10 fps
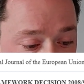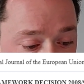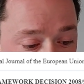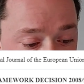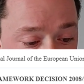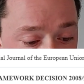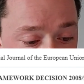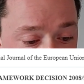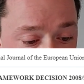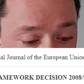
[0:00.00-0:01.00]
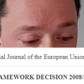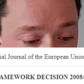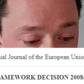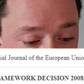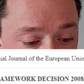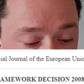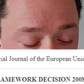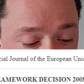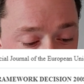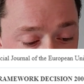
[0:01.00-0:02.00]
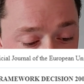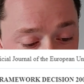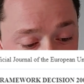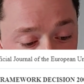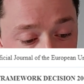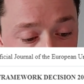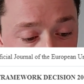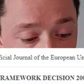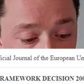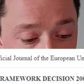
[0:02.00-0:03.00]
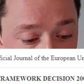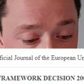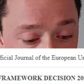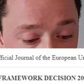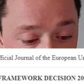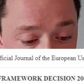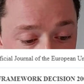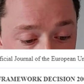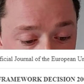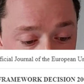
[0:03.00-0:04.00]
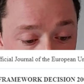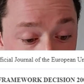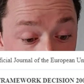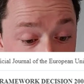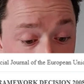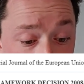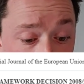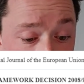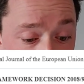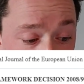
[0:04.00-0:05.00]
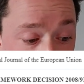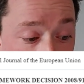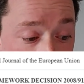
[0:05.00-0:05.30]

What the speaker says: Decision 2008 slash 913 slash JHA of 20th November